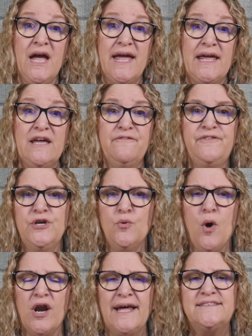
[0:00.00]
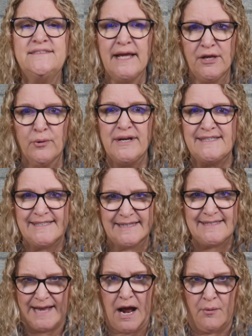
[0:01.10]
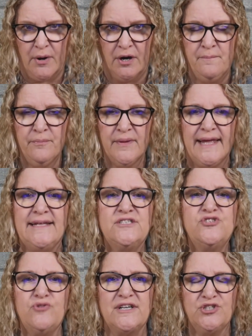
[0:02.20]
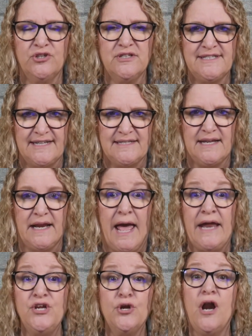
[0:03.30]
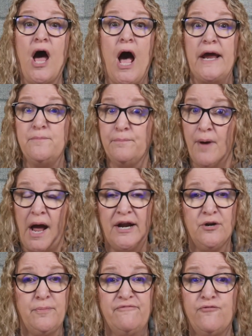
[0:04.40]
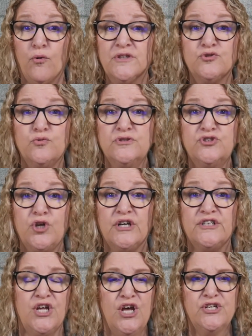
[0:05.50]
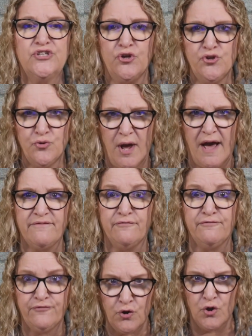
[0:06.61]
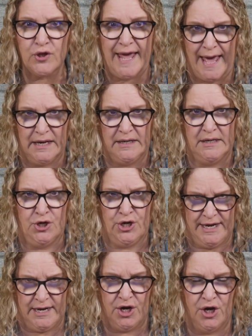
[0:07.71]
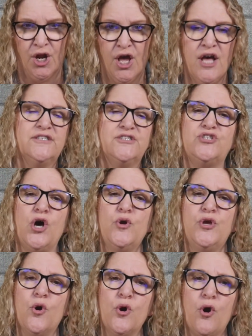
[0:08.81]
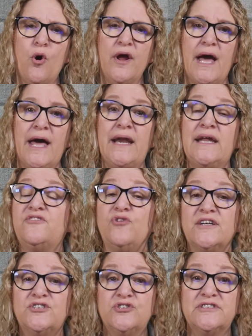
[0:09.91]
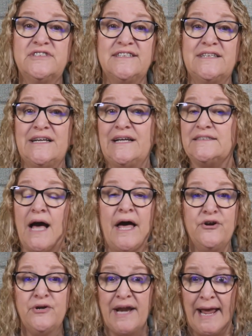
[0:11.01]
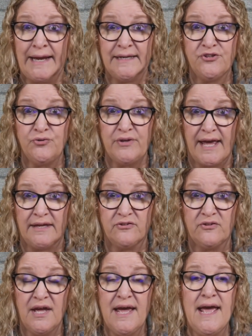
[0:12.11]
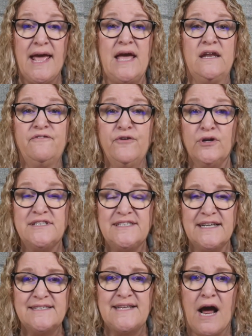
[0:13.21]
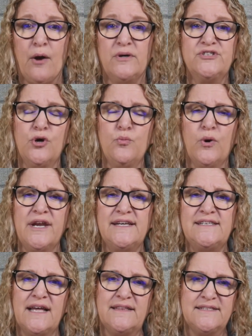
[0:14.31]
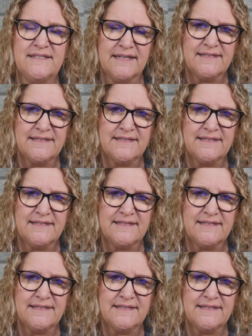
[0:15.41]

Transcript: if you are, let's say you're a 6-hour instructional assistant and you're hired before school starts, so you have the full calendar year. So an instructional assistant is 182 days. And if you're a 6-hour, so we're going to take the 6